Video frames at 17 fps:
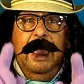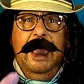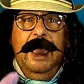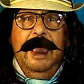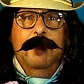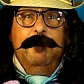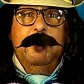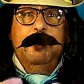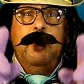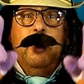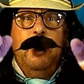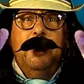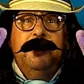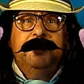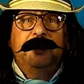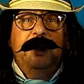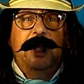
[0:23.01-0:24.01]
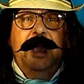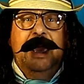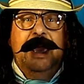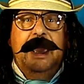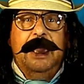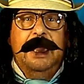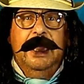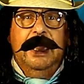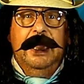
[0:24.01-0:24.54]
Happy
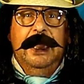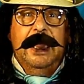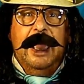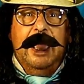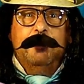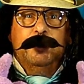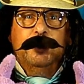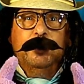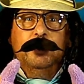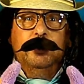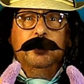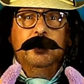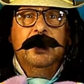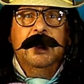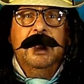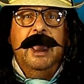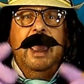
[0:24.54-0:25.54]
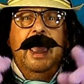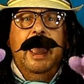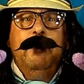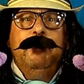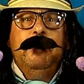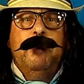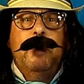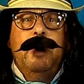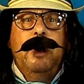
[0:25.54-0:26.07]
birthday, Abdul.
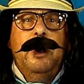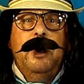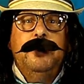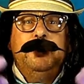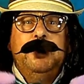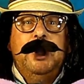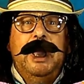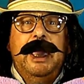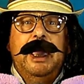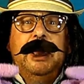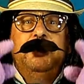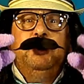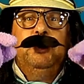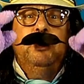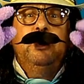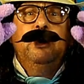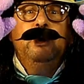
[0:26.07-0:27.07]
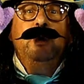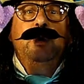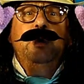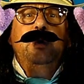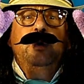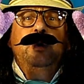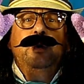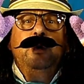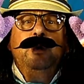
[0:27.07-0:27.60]
Happy birthday
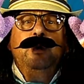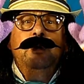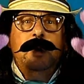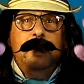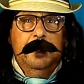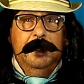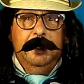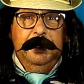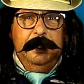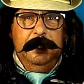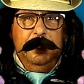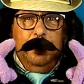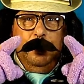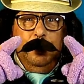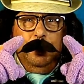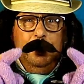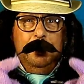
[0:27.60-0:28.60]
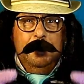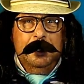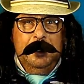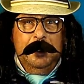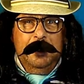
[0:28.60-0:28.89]
to you.